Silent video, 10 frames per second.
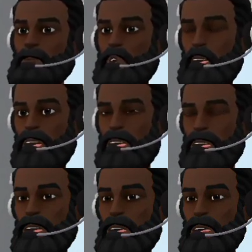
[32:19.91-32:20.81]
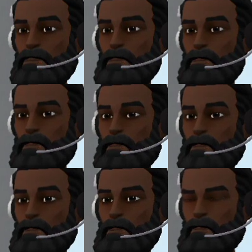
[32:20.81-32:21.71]
or hidden agendas,
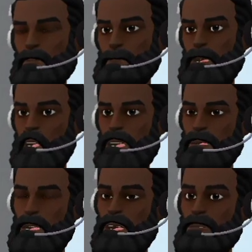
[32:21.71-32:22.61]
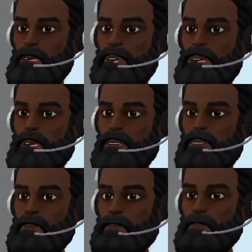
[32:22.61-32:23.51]
between me and my
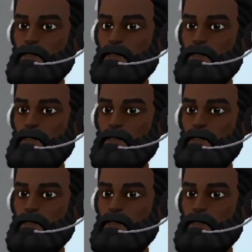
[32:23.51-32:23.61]
wife.